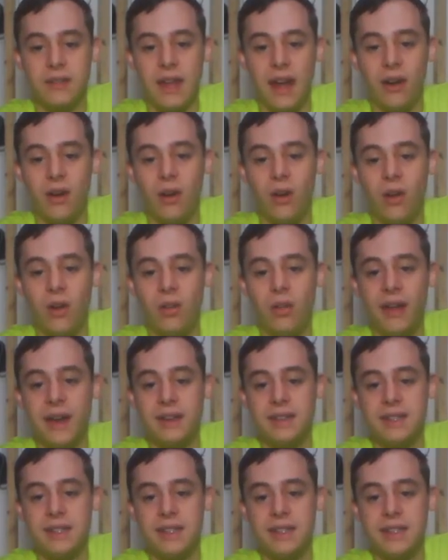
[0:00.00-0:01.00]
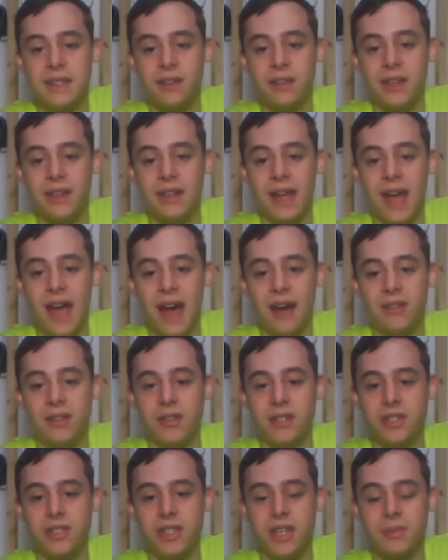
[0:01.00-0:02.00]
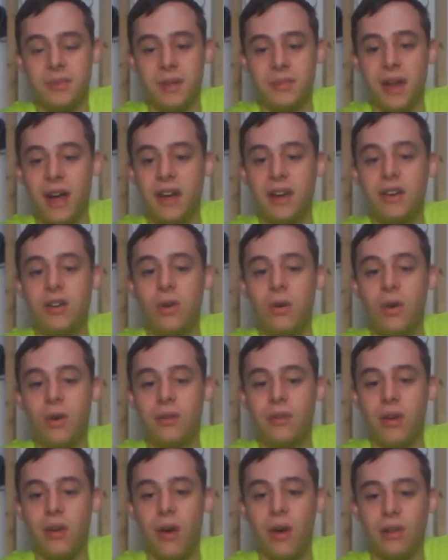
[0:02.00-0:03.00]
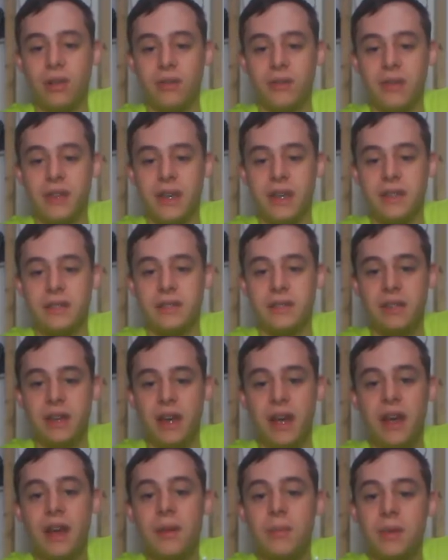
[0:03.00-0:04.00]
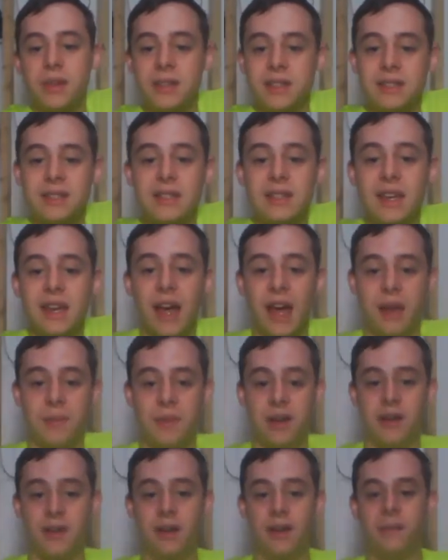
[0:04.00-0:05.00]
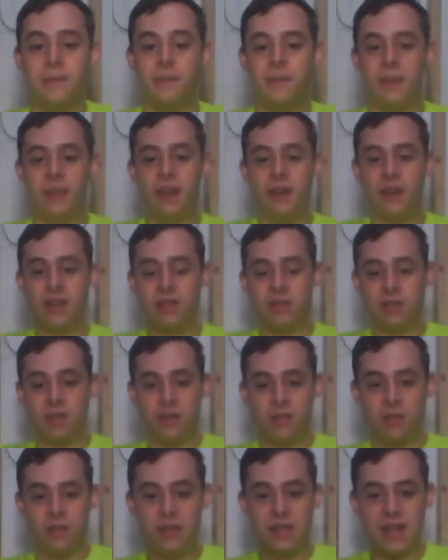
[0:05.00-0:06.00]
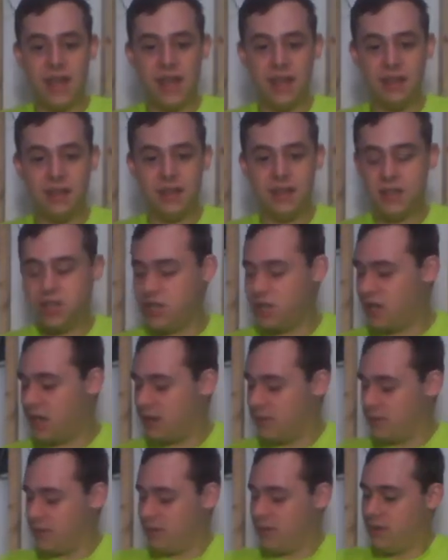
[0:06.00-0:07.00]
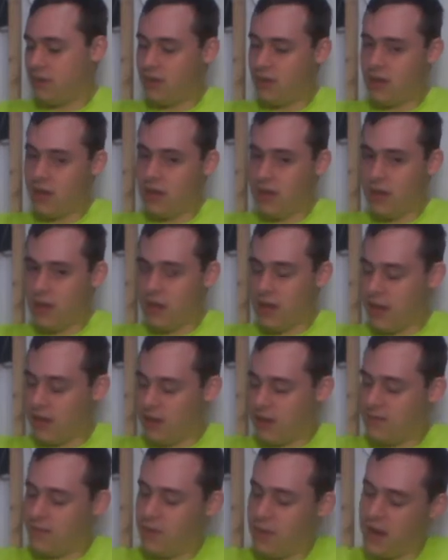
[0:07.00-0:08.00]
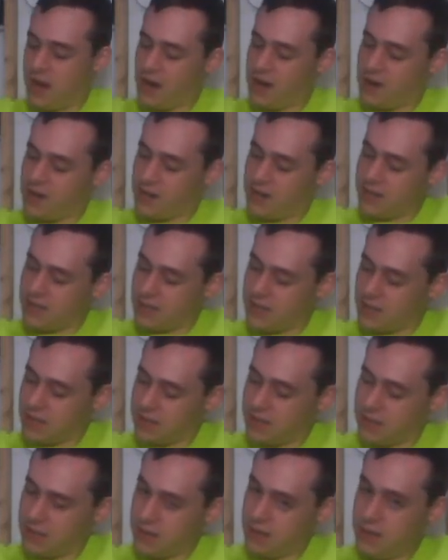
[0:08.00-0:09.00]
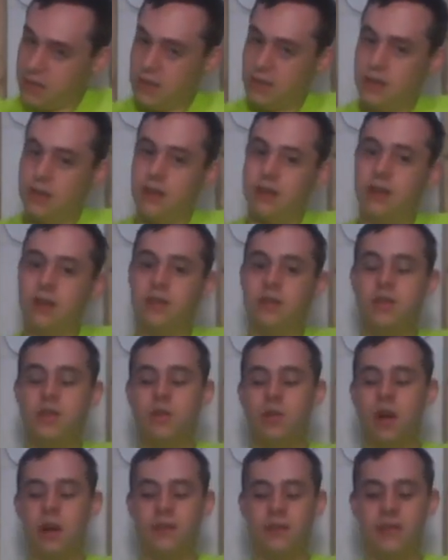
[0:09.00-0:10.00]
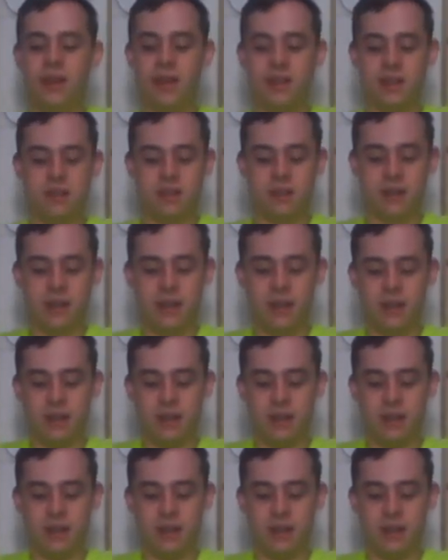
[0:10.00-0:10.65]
All that detail that they have on these ships. I'm not gonna go over all of this. But this is the Chimera. So if we take this ship and compare it to our Victory,